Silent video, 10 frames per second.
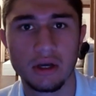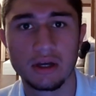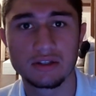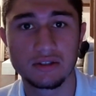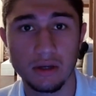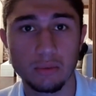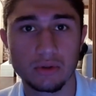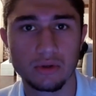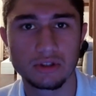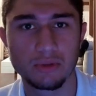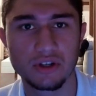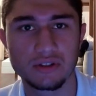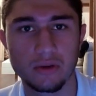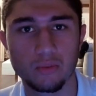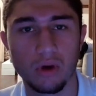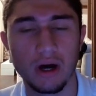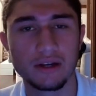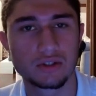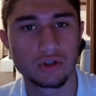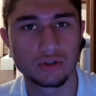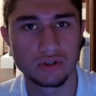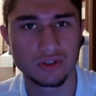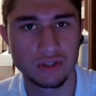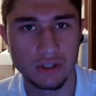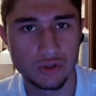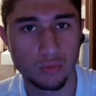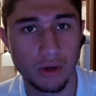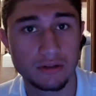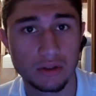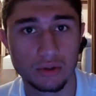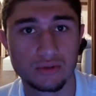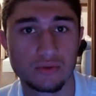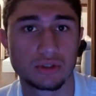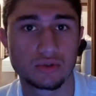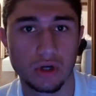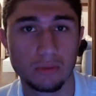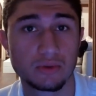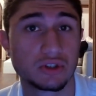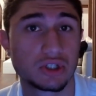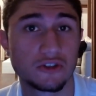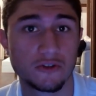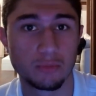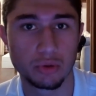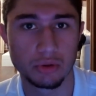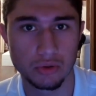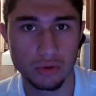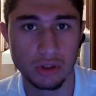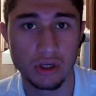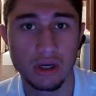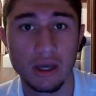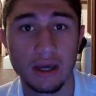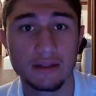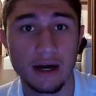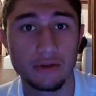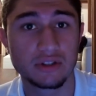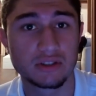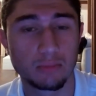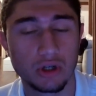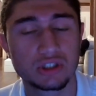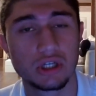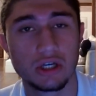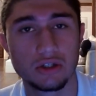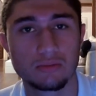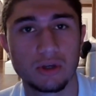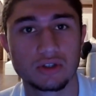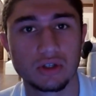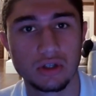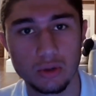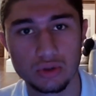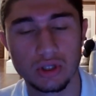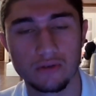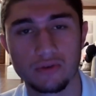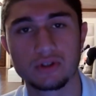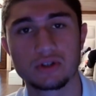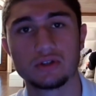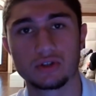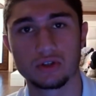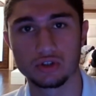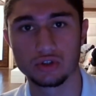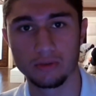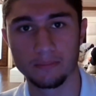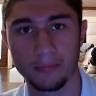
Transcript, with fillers: Today, we're going to break down why surgeons ditched white coats for scrubs in shades of blue and green, and how this small change makes a huge difference in surgery.